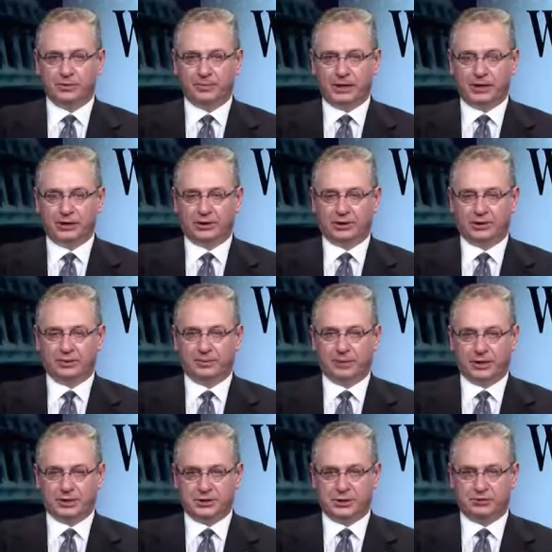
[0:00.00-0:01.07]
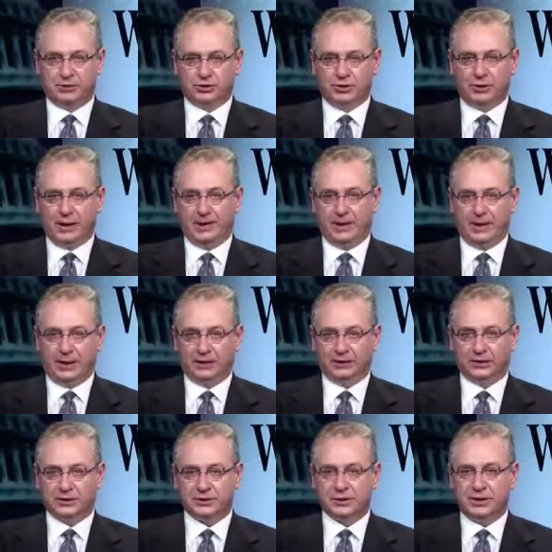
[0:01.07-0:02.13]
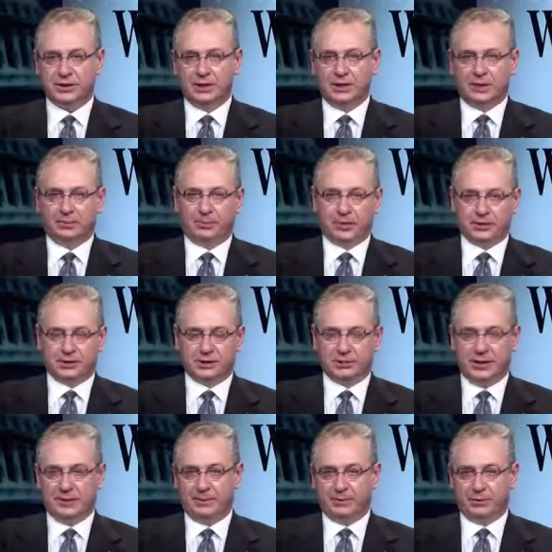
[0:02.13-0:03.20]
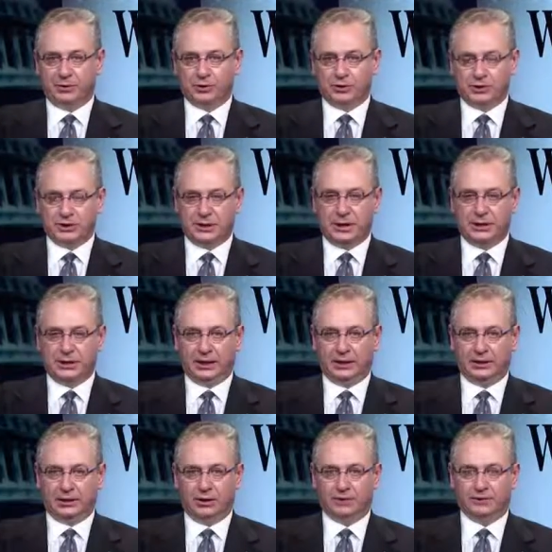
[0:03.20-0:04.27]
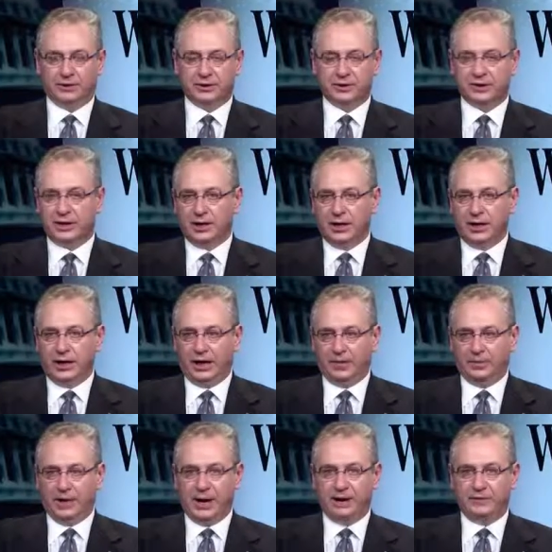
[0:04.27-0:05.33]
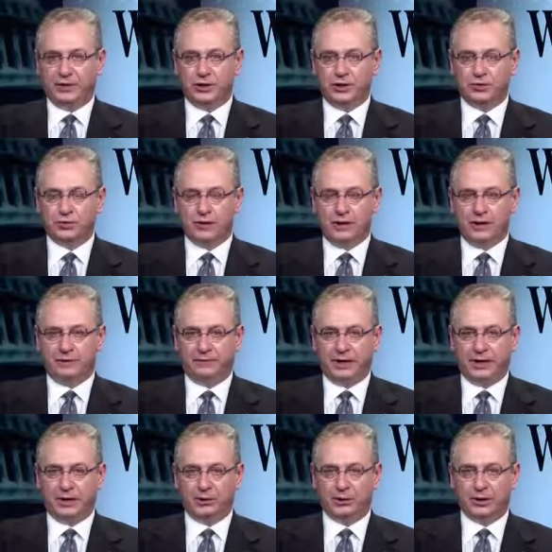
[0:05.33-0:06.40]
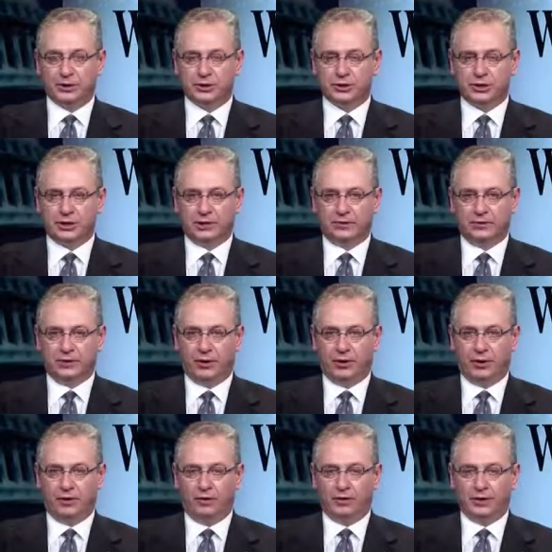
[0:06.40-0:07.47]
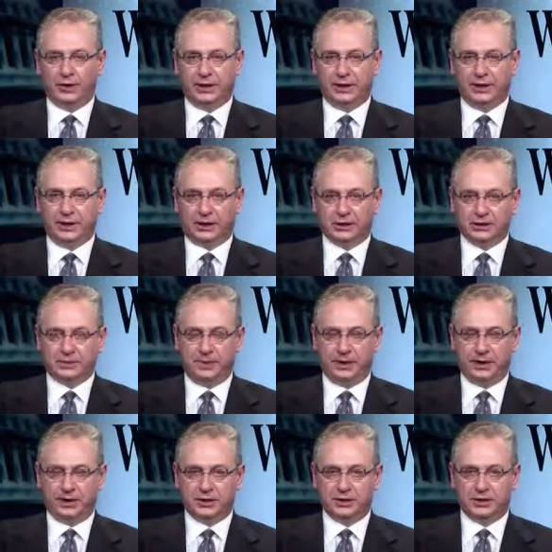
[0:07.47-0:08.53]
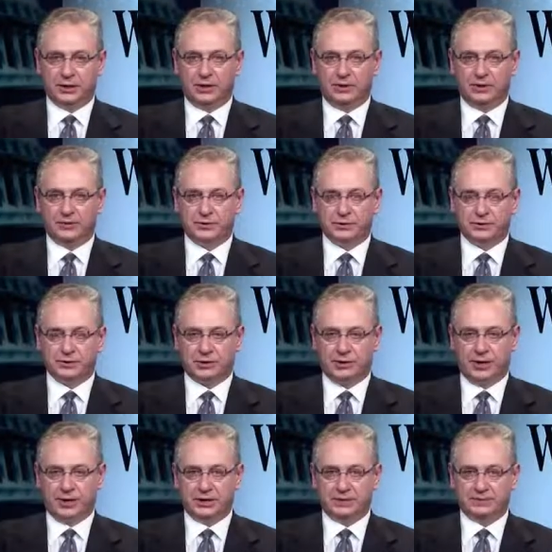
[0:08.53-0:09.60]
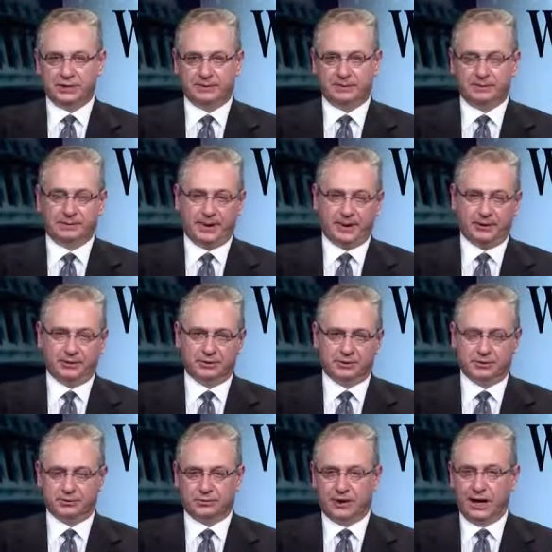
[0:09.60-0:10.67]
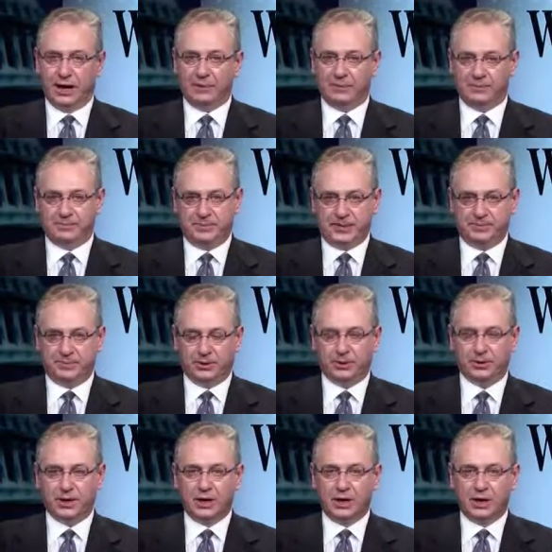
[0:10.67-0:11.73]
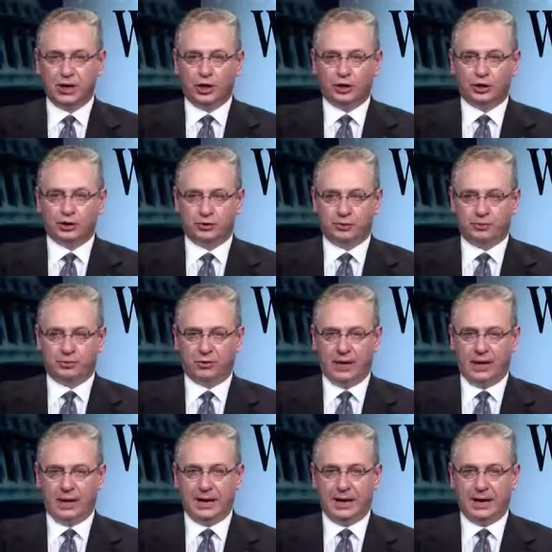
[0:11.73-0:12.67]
from any criminal prosecution while in office. President Obama, of course, is not in office. In my view, if he was involved in a conspiracy with Susan Rice, Samantha Powers, or other people to